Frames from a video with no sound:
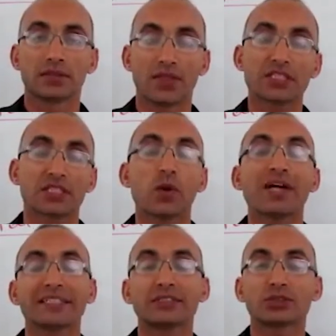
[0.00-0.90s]
That's
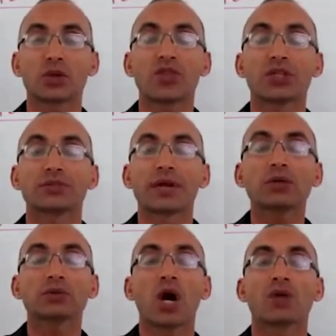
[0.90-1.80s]
why it's called the
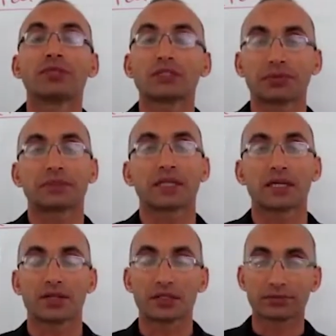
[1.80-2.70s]
crown of
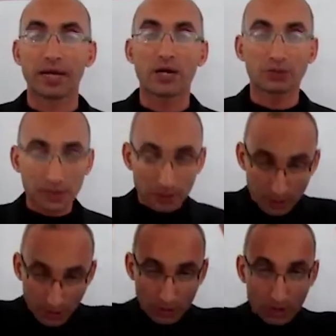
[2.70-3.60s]
literature. The
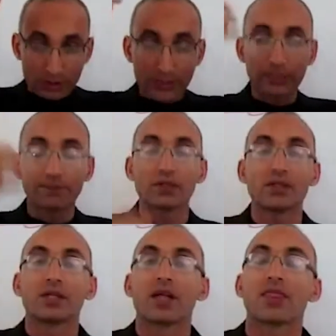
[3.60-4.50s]
crown, okay,
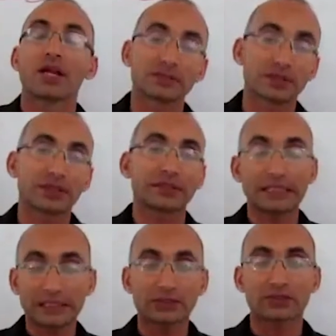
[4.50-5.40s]
that
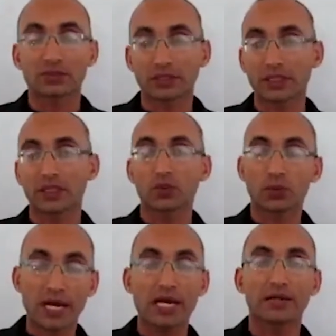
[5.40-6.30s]
kings, okay,
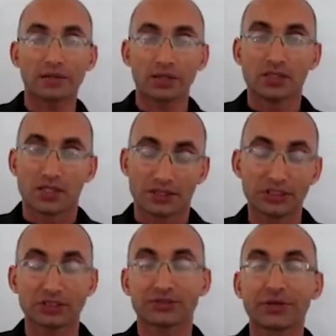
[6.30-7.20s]
wear. This
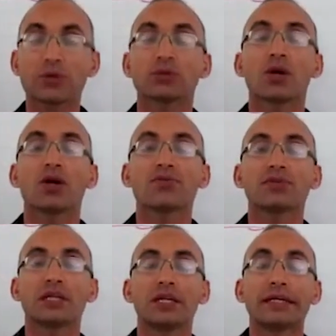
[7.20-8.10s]
is the crown of
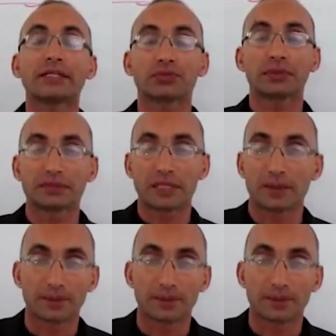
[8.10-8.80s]
literature.